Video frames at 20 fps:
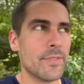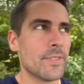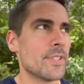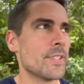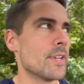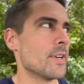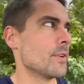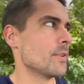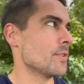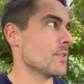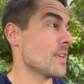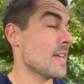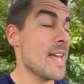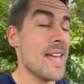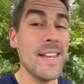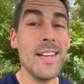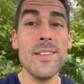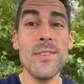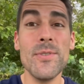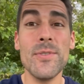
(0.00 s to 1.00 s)
So you
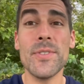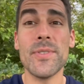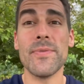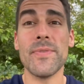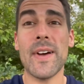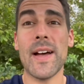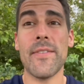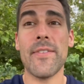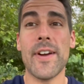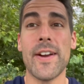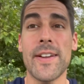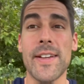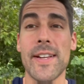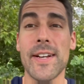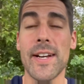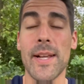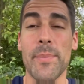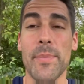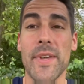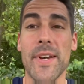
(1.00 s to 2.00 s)
can use a five iron, get
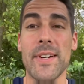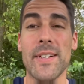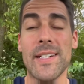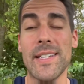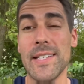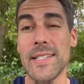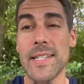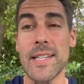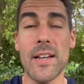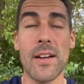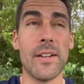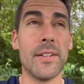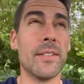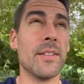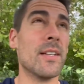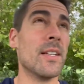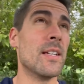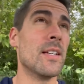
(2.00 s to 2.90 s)
it up there and easy on.